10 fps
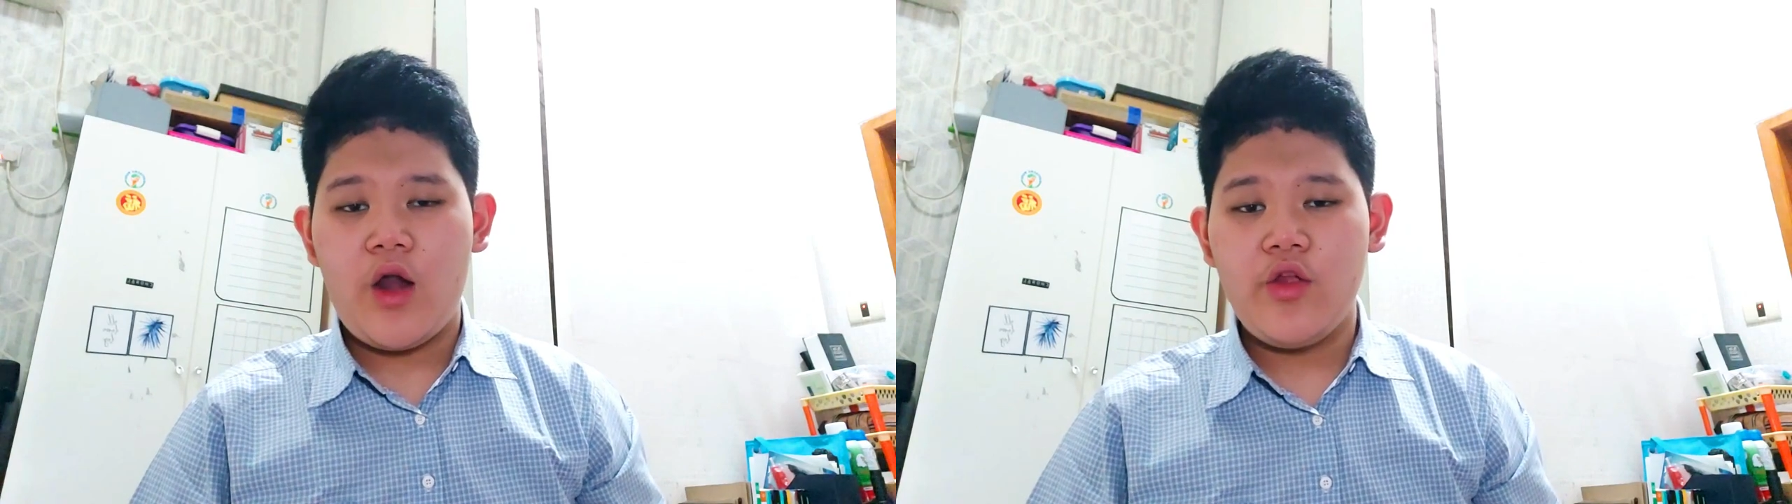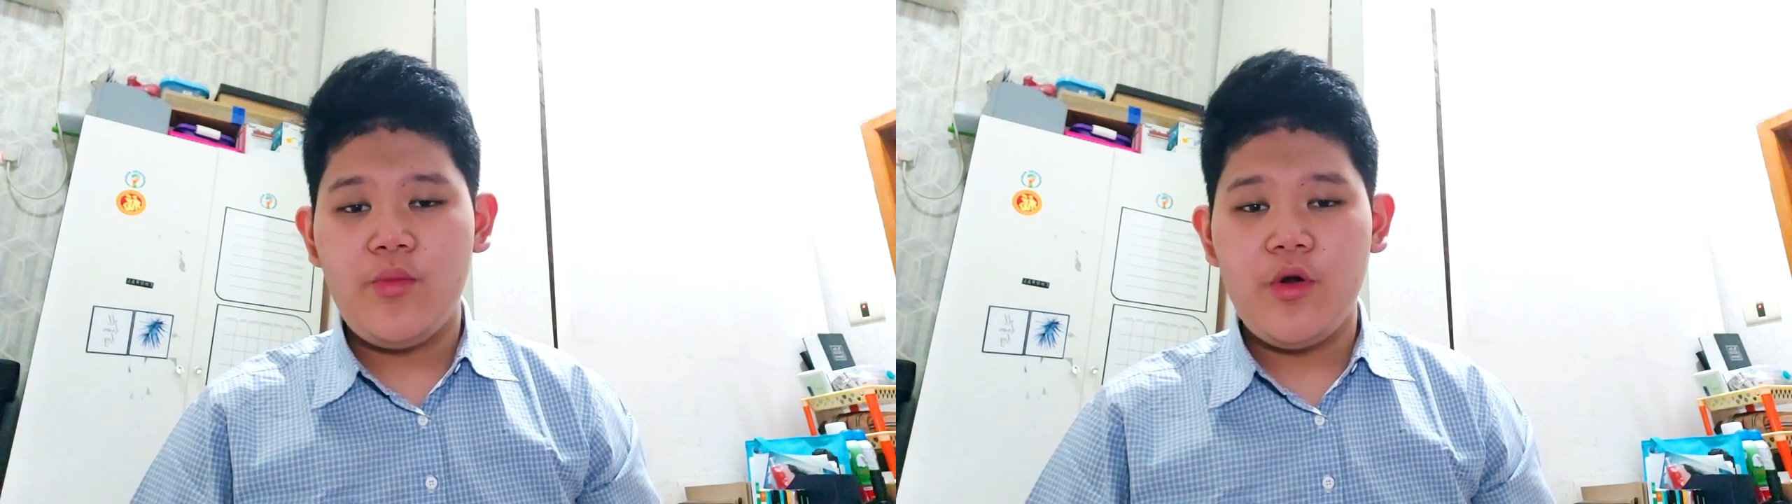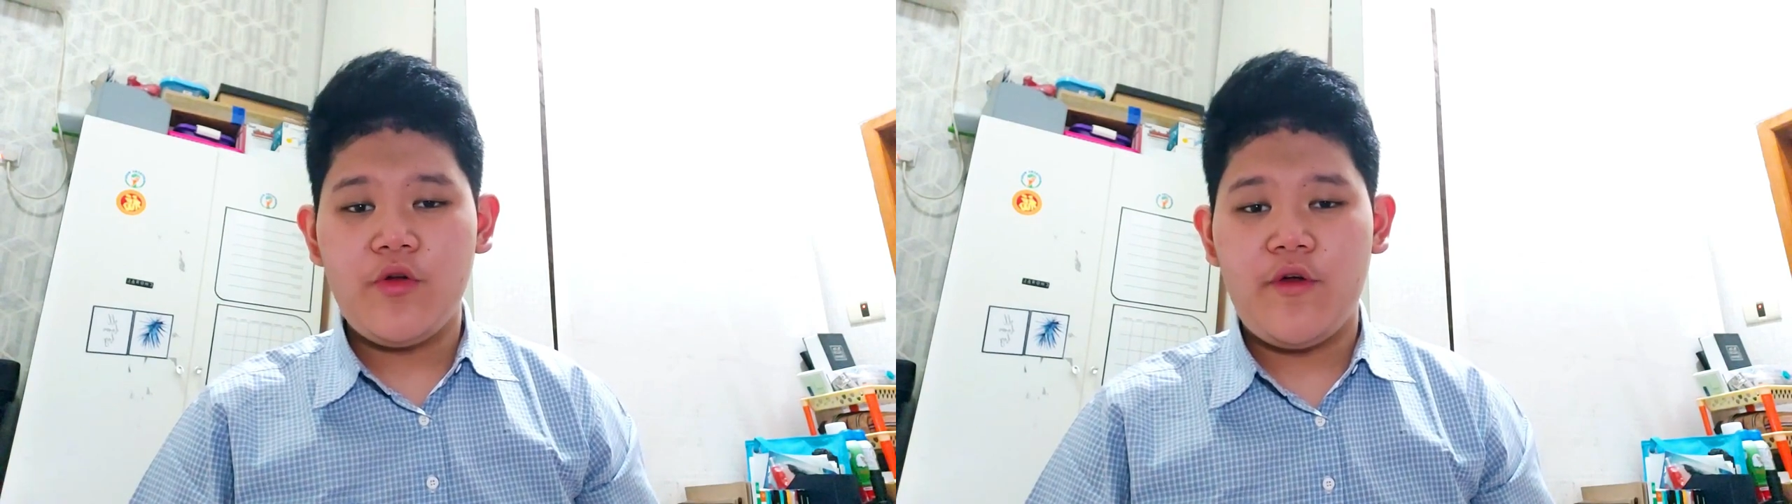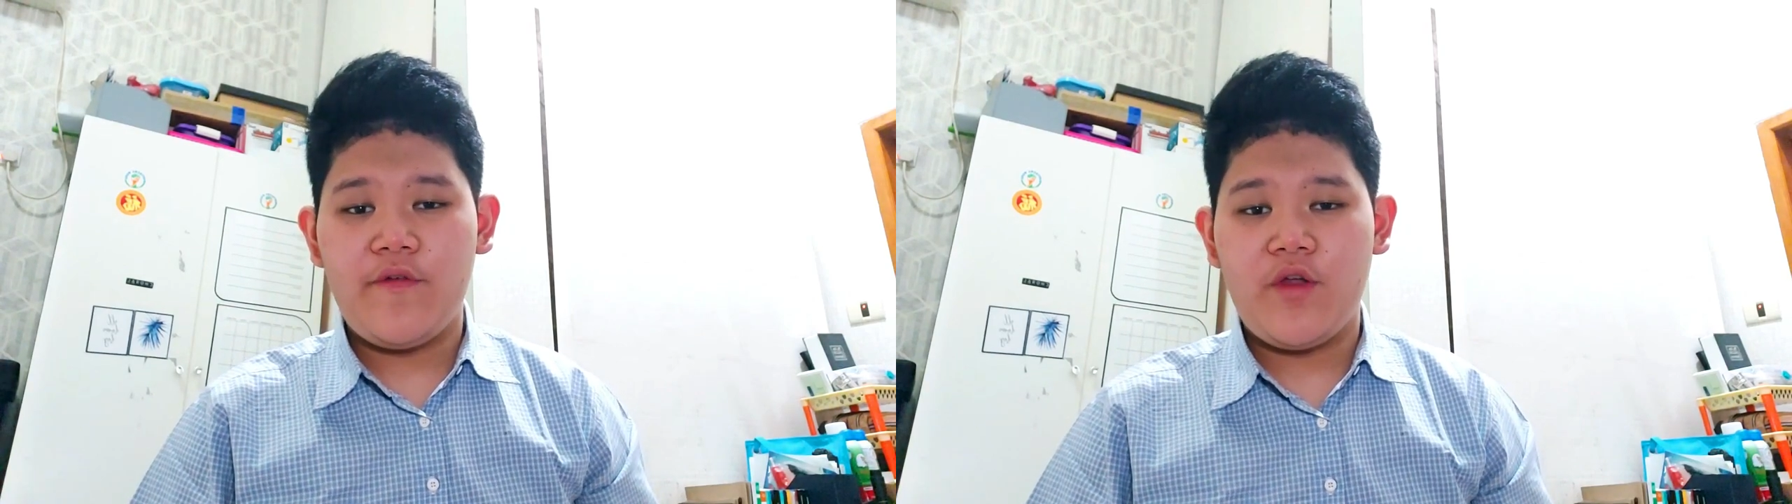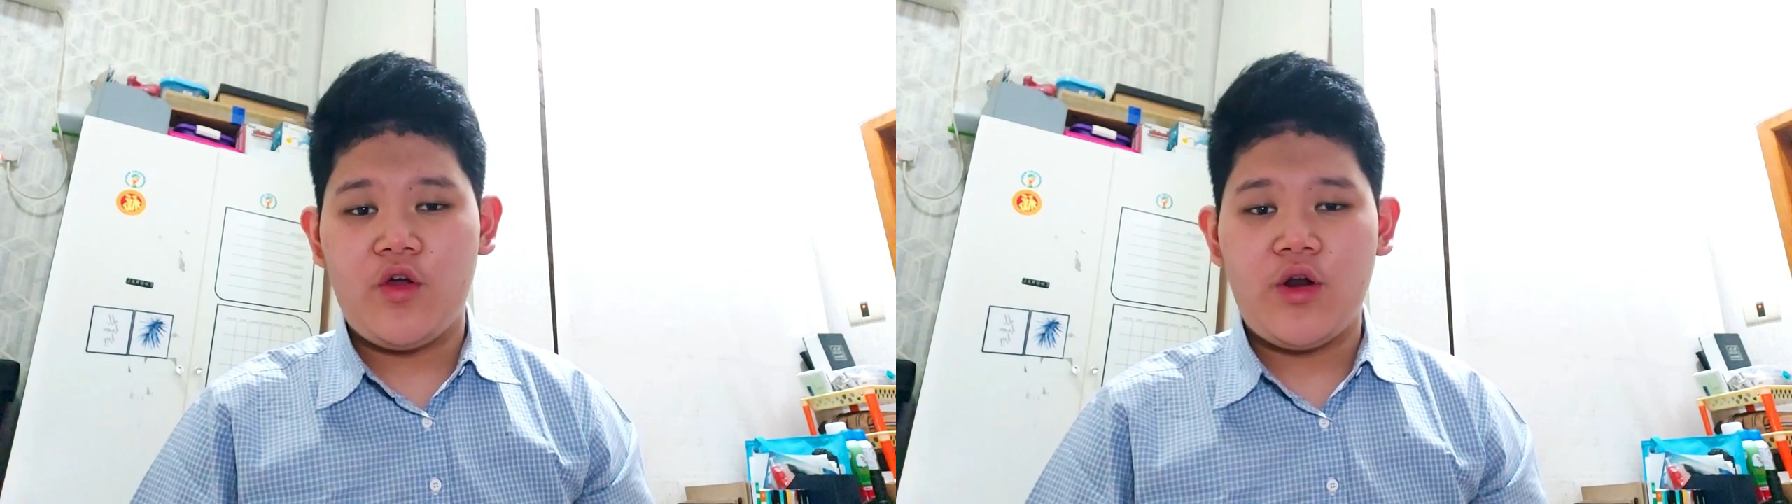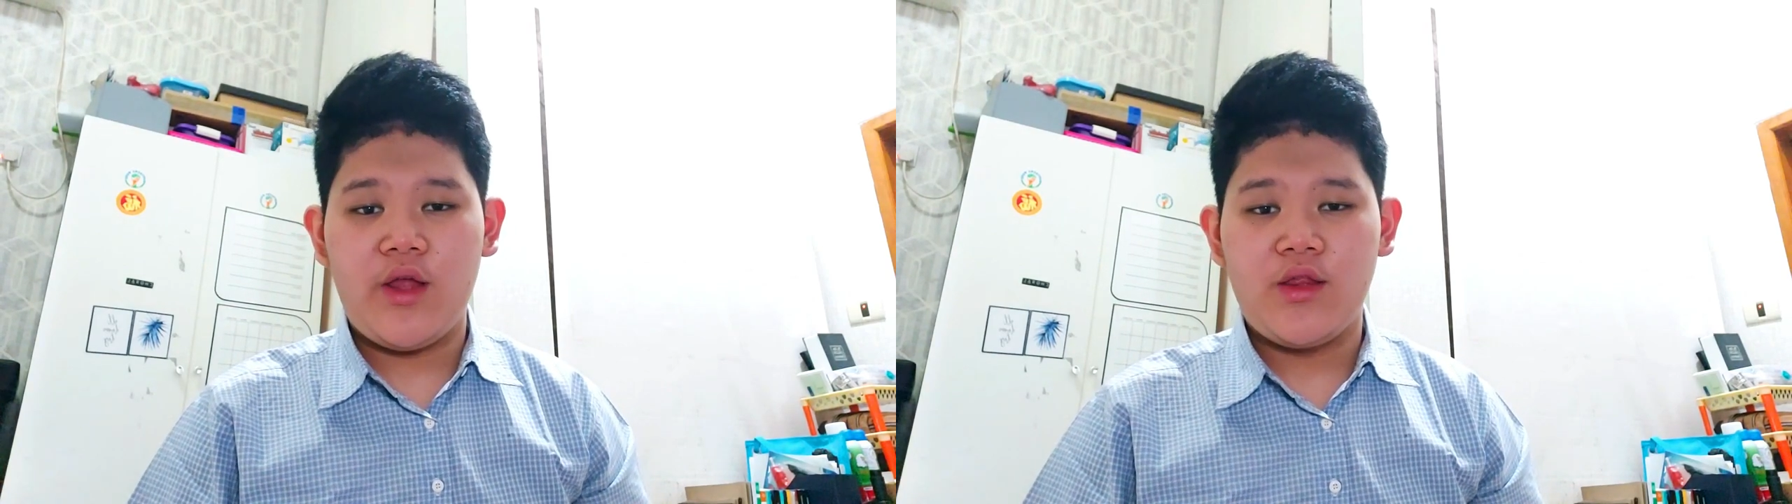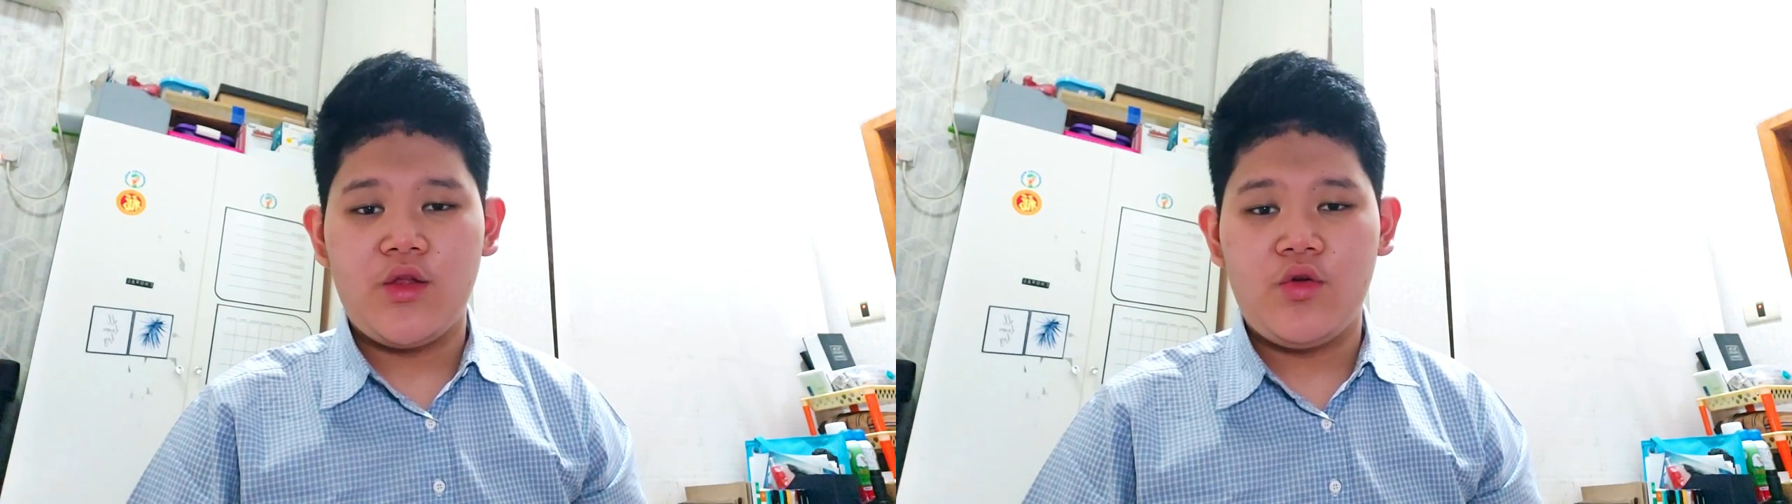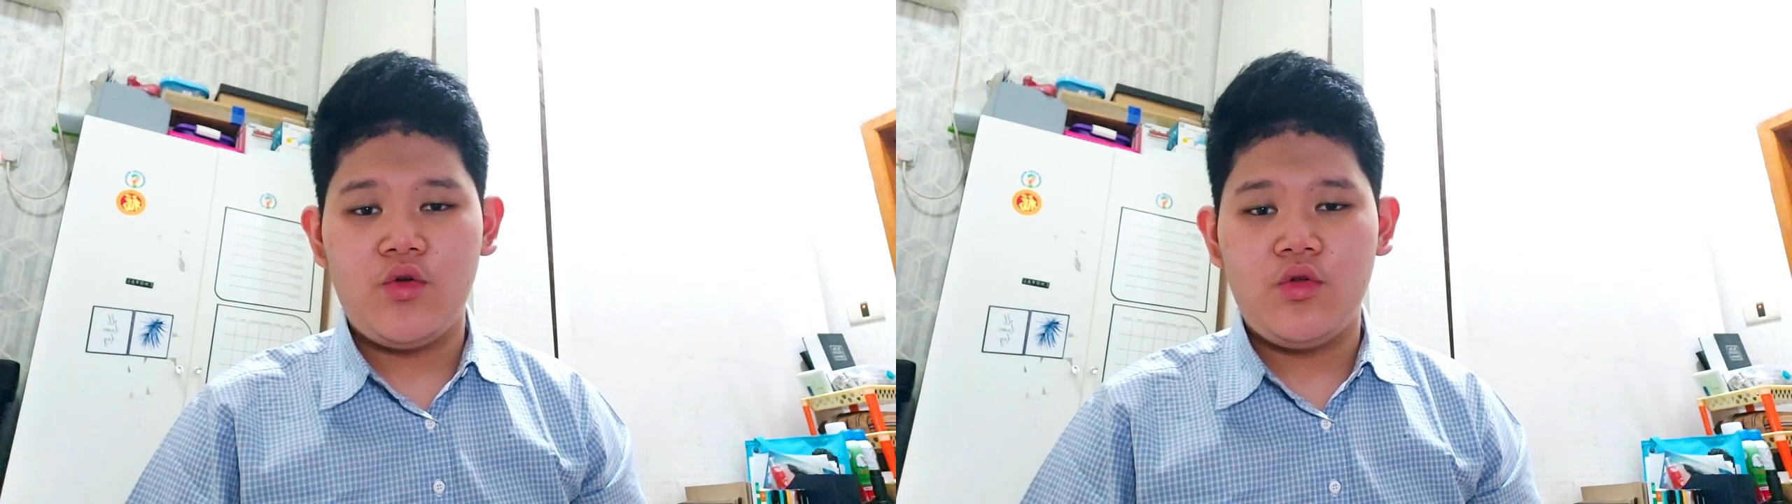Are you bored of having
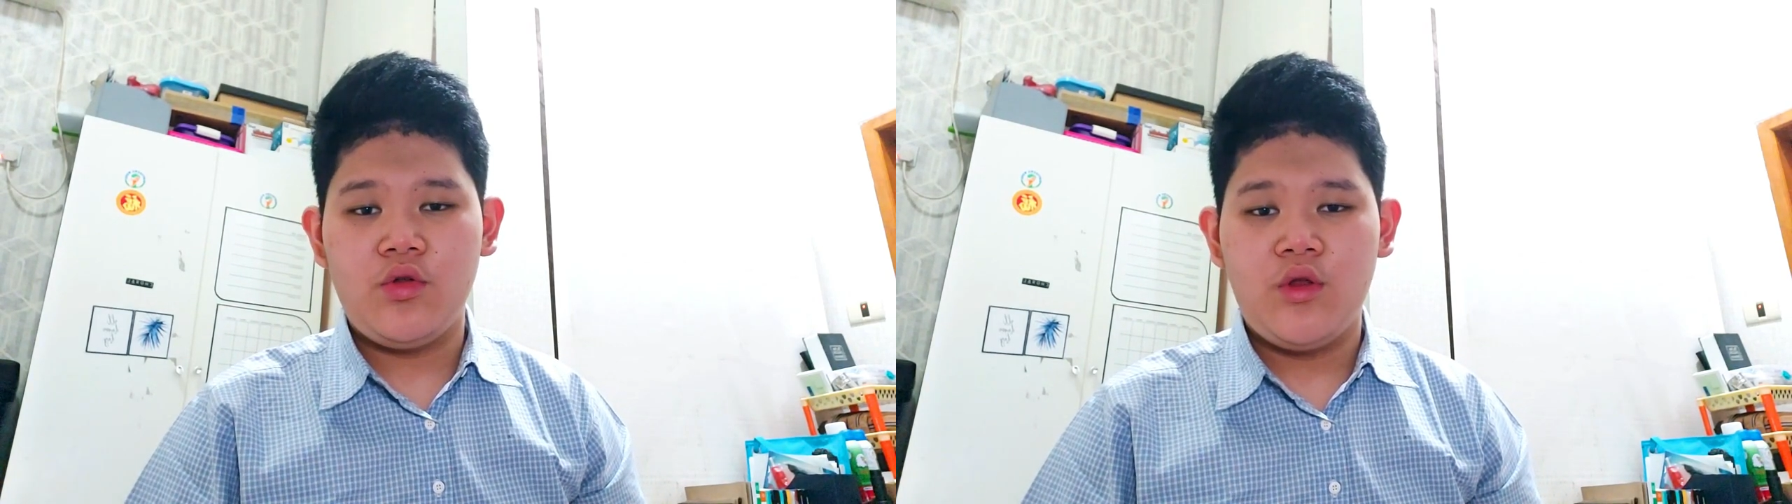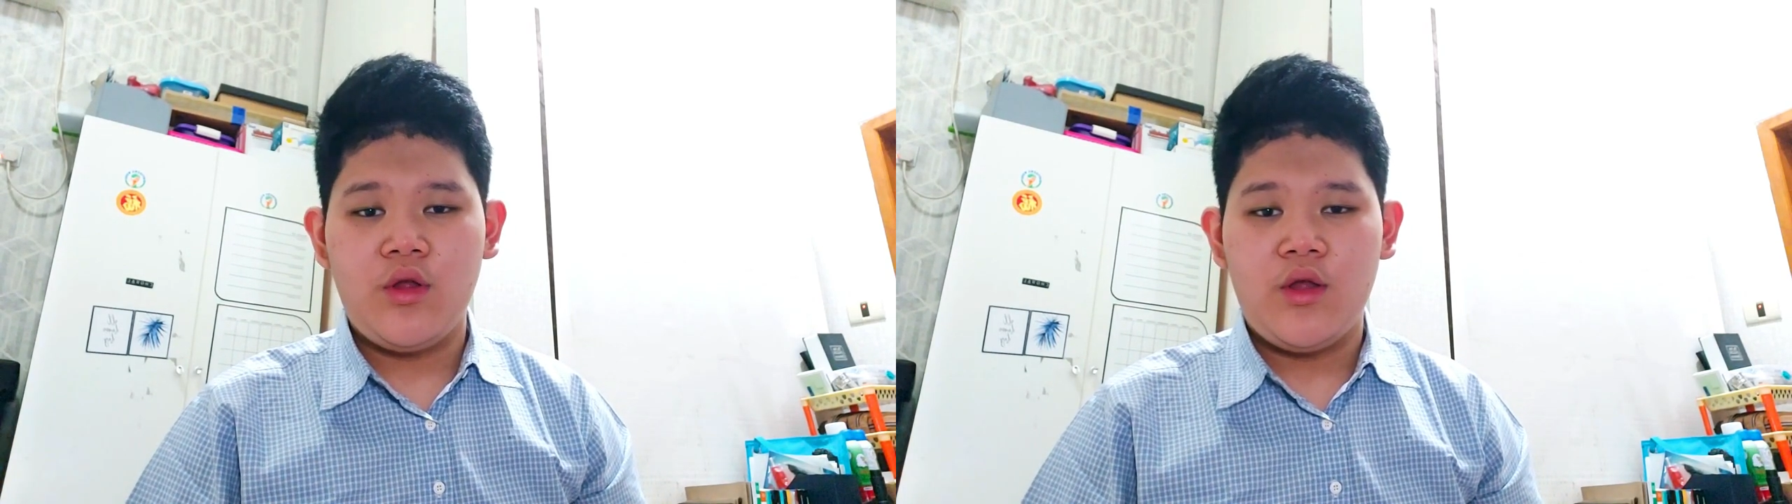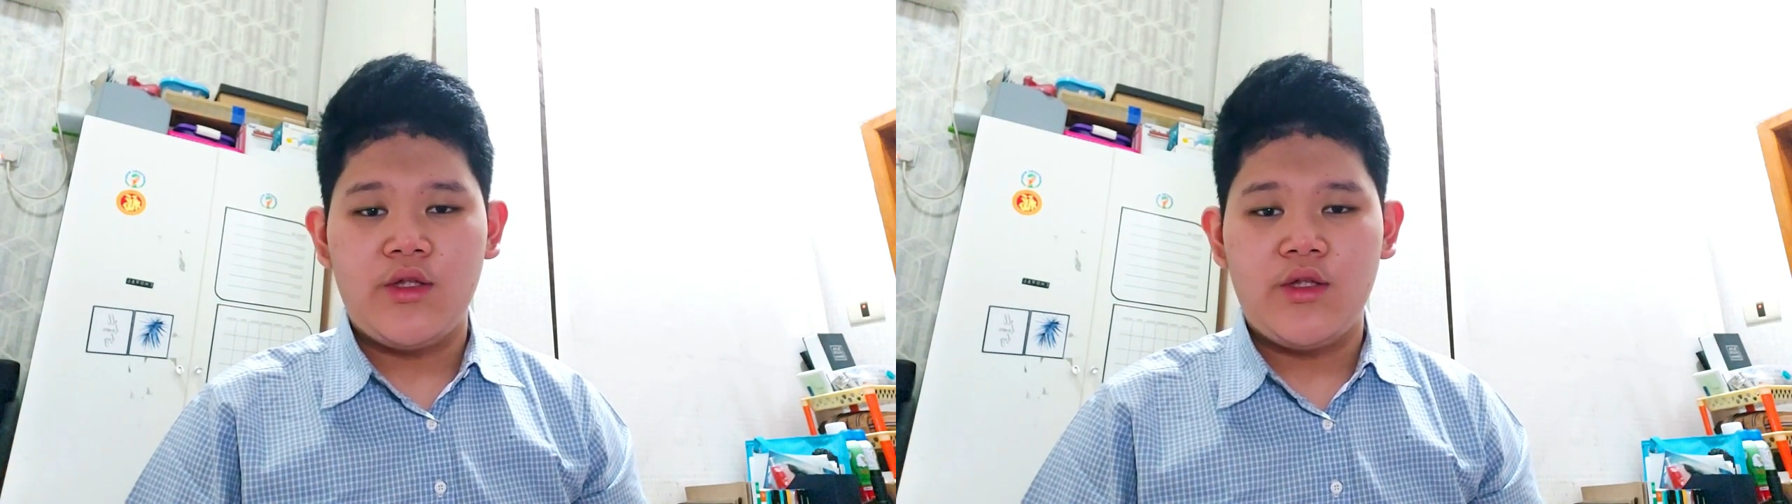online school,